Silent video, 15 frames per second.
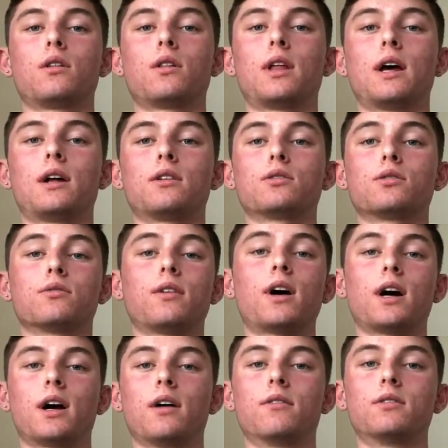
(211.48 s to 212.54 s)
that
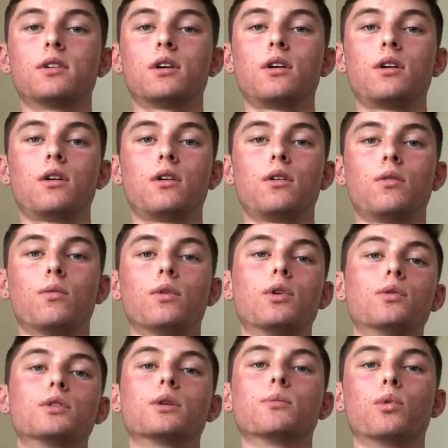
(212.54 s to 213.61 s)
survived were
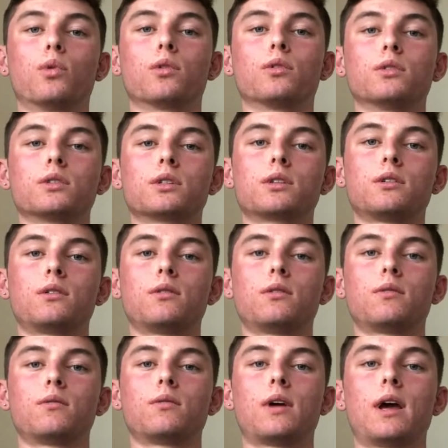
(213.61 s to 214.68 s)
using morals
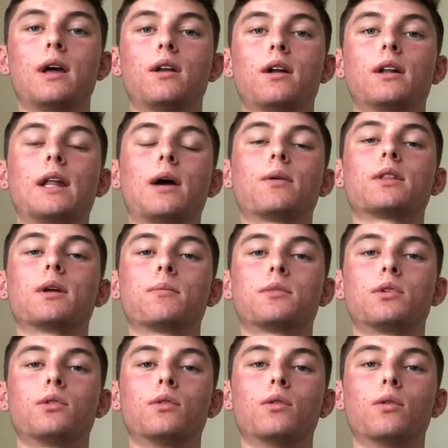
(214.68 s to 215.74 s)
and allowing them
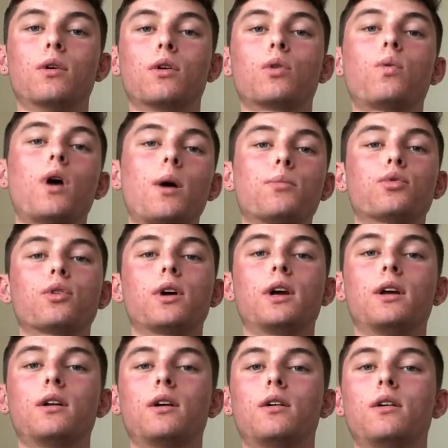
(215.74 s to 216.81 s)
to
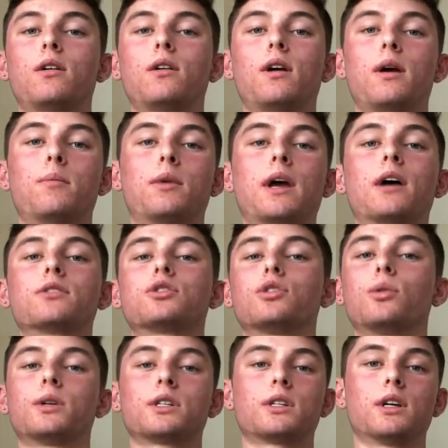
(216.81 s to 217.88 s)
cooperate and be
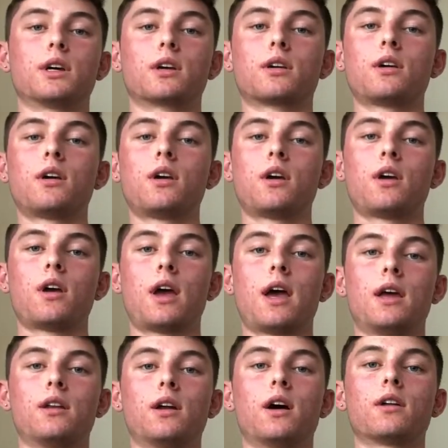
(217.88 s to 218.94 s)
altruistic
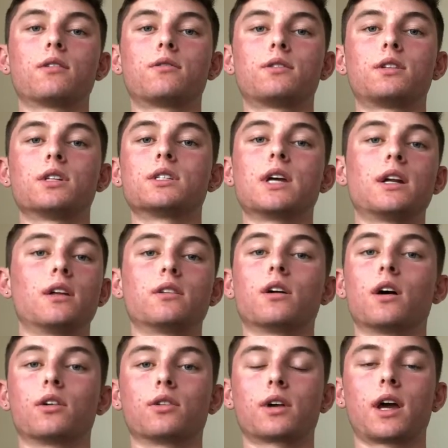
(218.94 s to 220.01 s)
and not descend
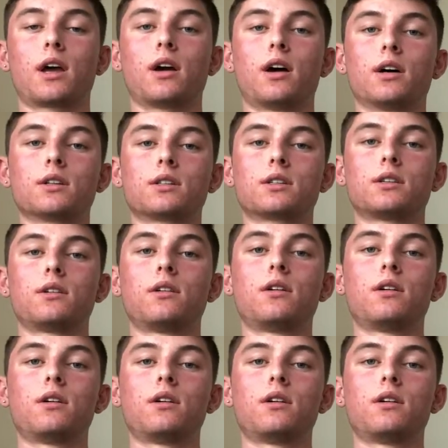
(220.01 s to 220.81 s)
into utter chaos.